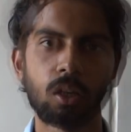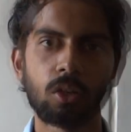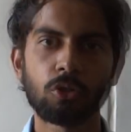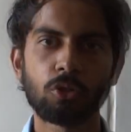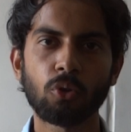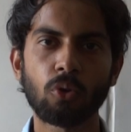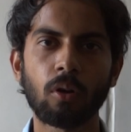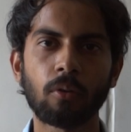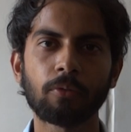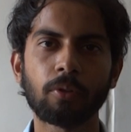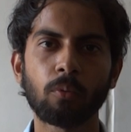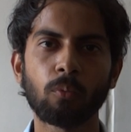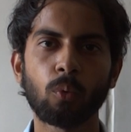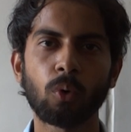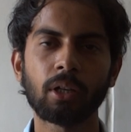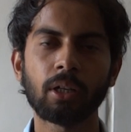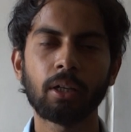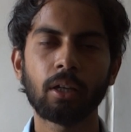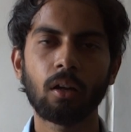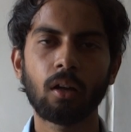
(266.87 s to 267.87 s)
So after
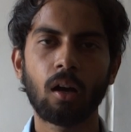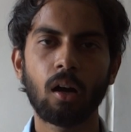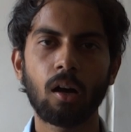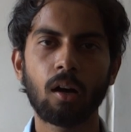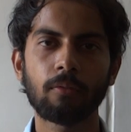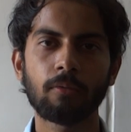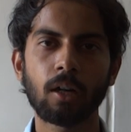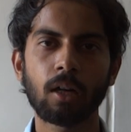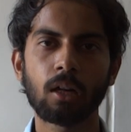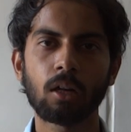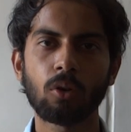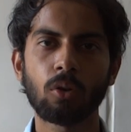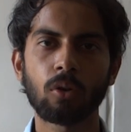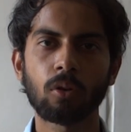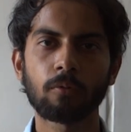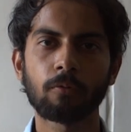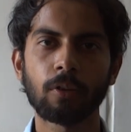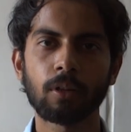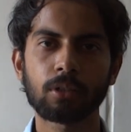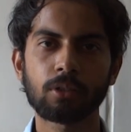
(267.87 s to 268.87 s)
1.5 hour
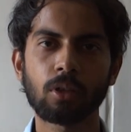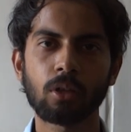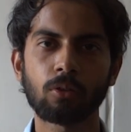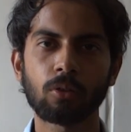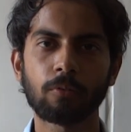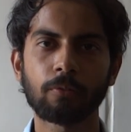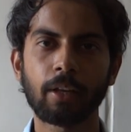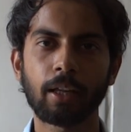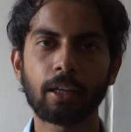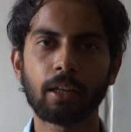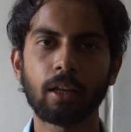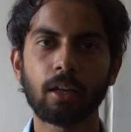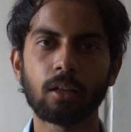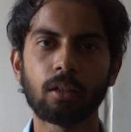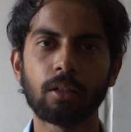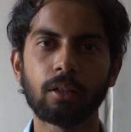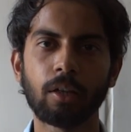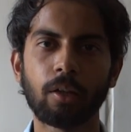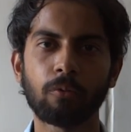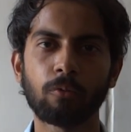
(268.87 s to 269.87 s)
long first round of
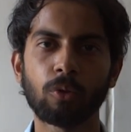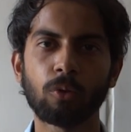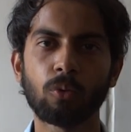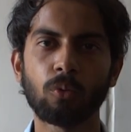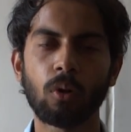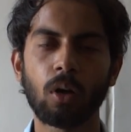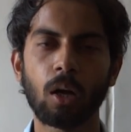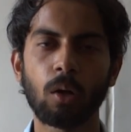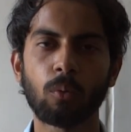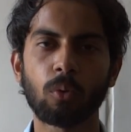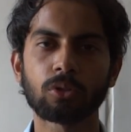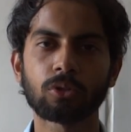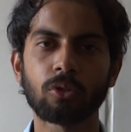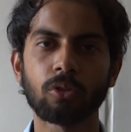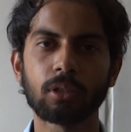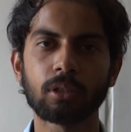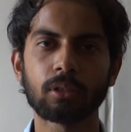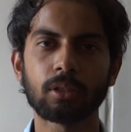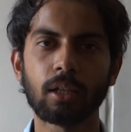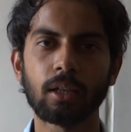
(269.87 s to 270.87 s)
technical interview, I was
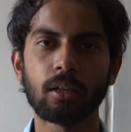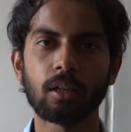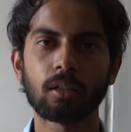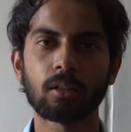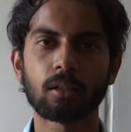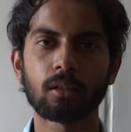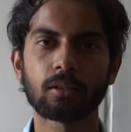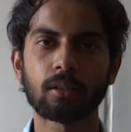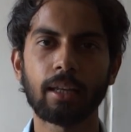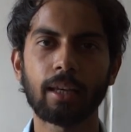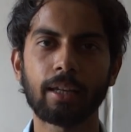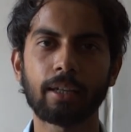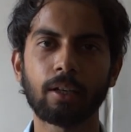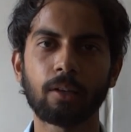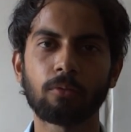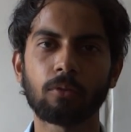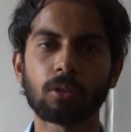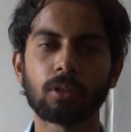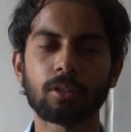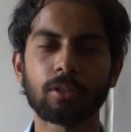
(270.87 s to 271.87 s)
got
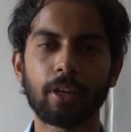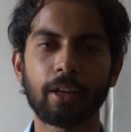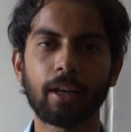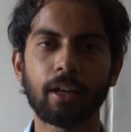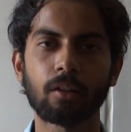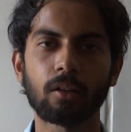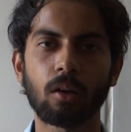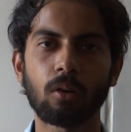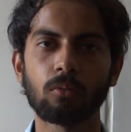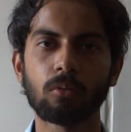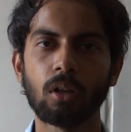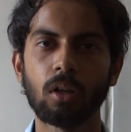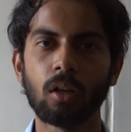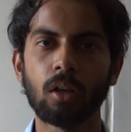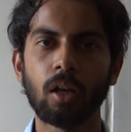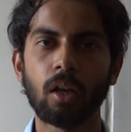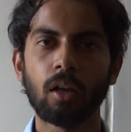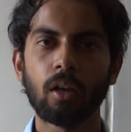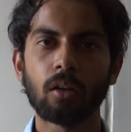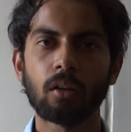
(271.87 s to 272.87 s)
selected for the second round.
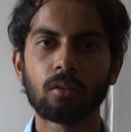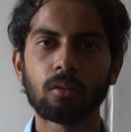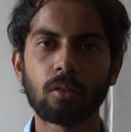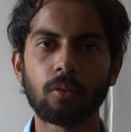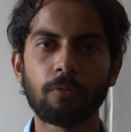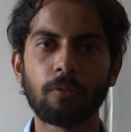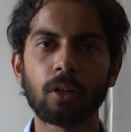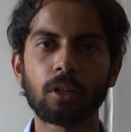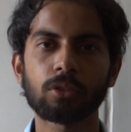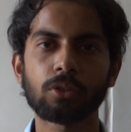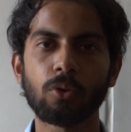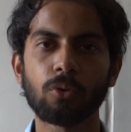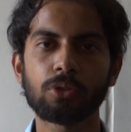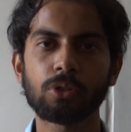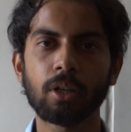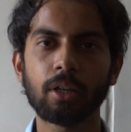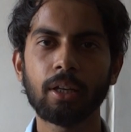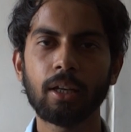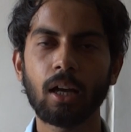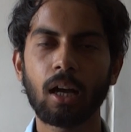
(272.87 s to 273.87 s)
The first
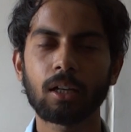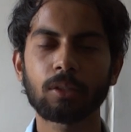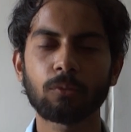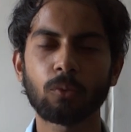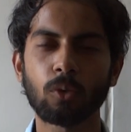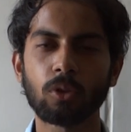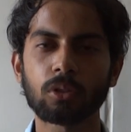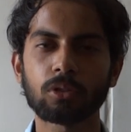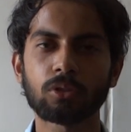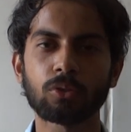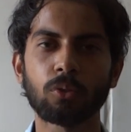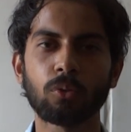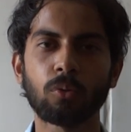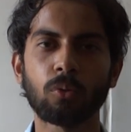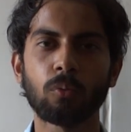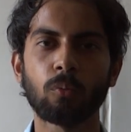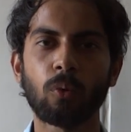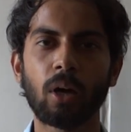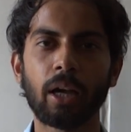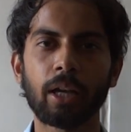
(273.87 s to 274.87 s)
question he asked was to
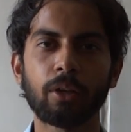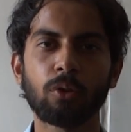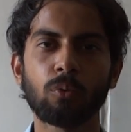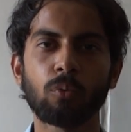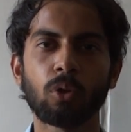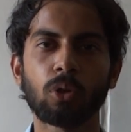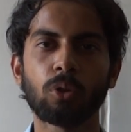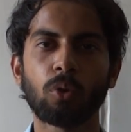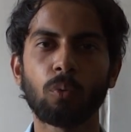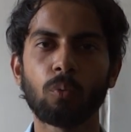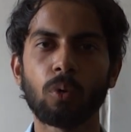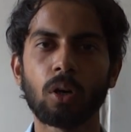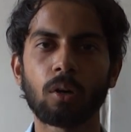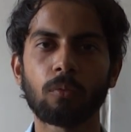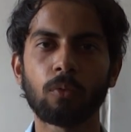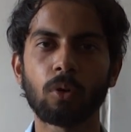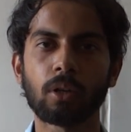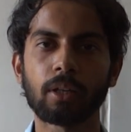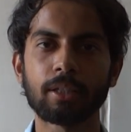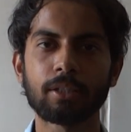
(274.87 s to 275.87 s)
why you want to
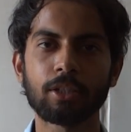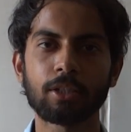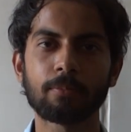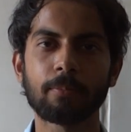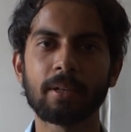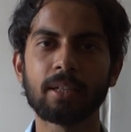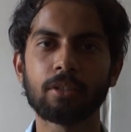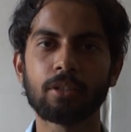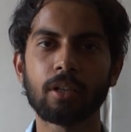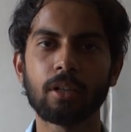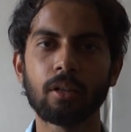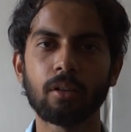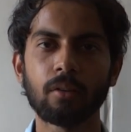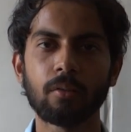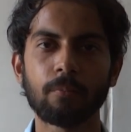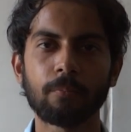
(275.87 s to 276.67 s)
work for HSBC.